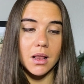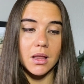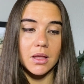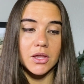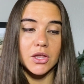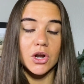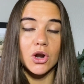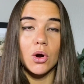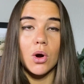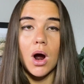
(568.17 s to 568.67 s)

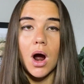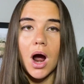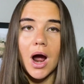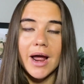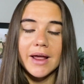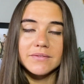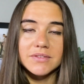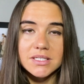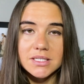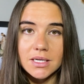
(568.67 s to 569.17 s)
you know,
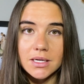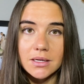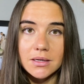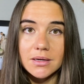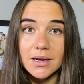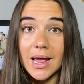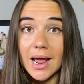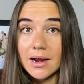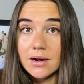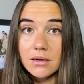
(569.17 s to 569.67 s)
I've
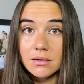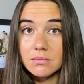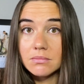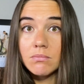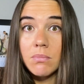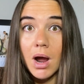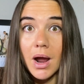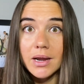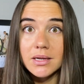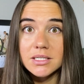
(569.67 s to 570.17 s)
seen, and
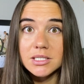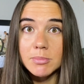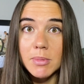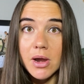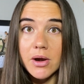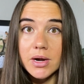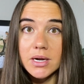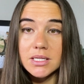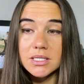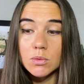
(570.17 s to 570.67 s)
my
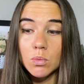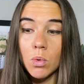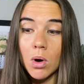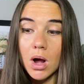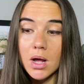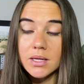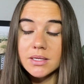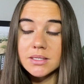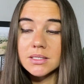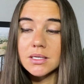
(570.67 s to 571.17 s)
experience
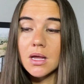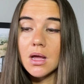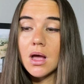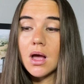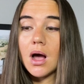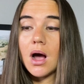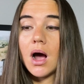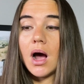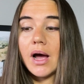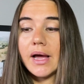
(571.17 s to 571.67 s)
was,
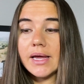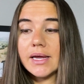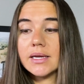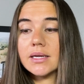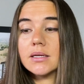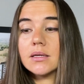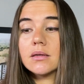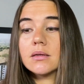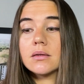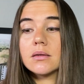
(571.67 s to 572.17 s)
I
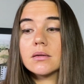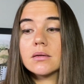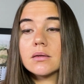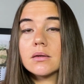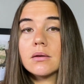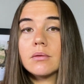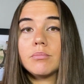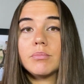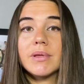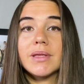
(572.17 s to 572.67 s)

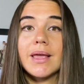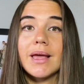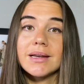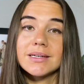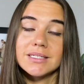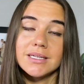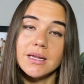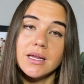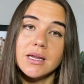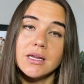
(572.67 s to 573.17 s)
began
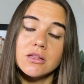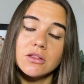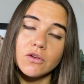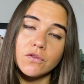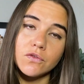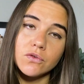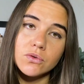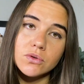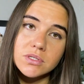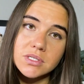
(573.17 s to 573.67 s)
to eat the
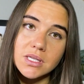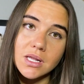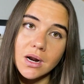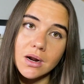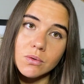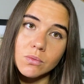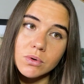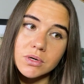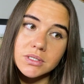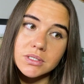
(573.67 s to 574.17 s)
foods that I
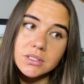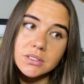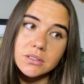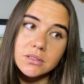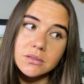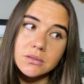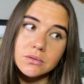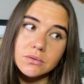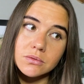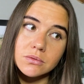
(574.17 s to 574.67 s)
was
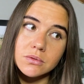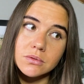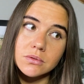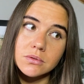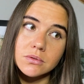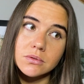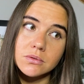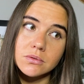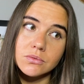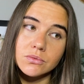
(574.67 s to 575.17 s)

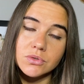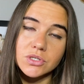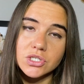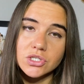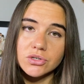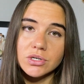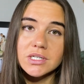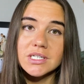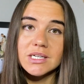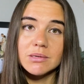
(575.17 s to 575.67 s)

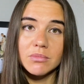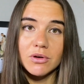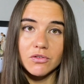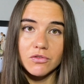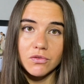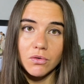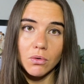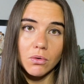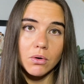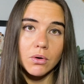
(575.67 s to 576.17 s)
restricting
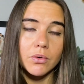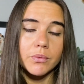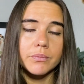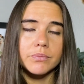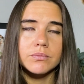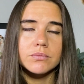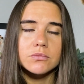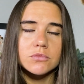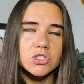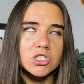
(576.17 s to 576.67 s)
before,
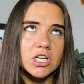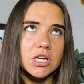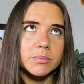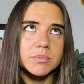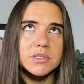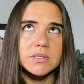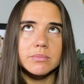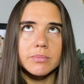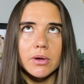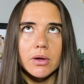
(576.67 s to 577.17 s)

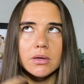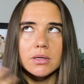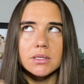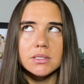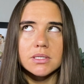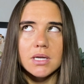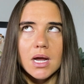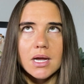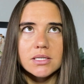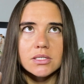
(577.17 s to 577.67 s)
chips,
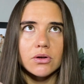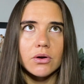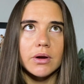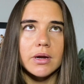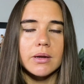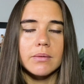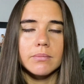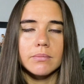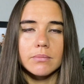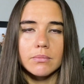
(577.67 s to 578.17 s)
burgers, ice
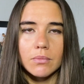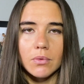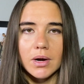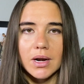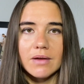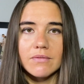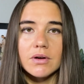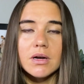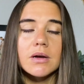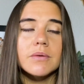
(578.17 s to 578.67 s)
cream,
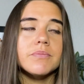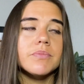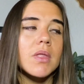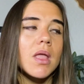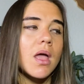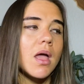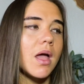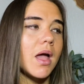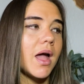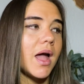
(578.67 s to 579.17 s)
whatever,
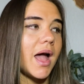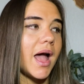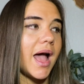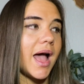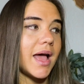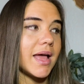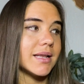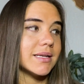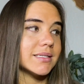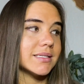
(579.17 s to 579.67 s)

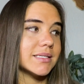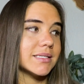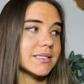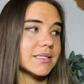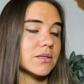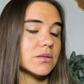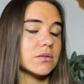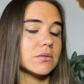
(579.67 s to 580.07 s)
and